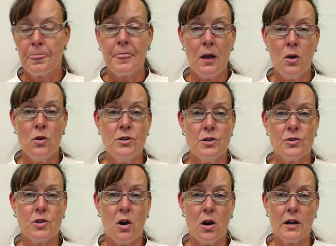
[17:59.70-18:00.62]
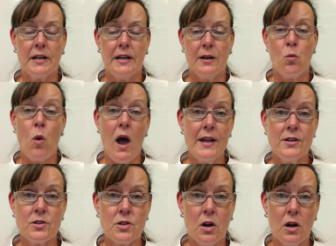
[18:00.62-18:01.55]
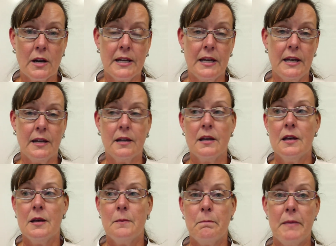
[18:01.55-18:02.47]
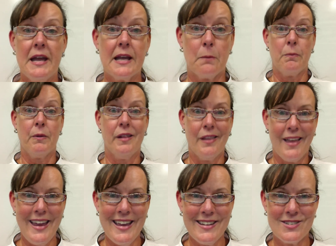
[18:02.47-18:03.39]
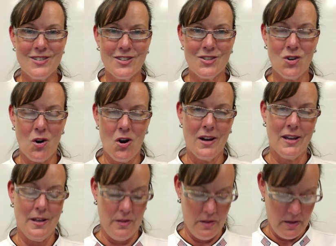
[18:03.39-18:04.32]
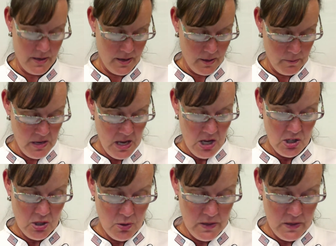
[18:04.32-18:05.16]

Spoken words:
who you're targeting, why you're targeting, make a plan to target them. You